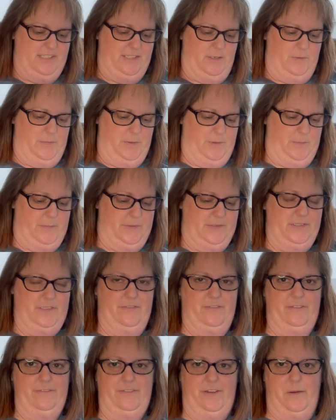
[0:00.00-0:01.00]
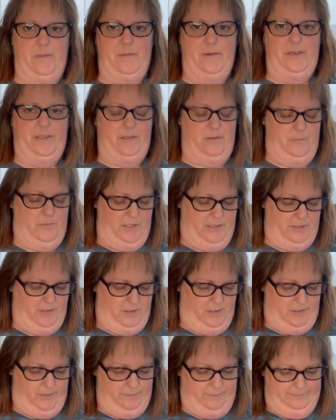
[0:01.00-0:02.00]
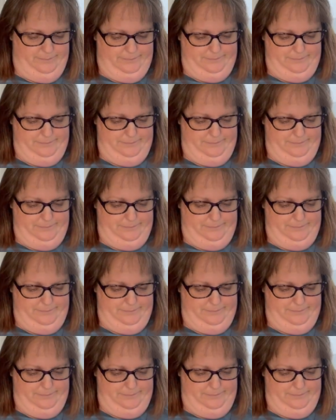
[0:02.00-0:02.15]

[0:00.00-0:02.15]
the purpose of the Fabric of the Month Club.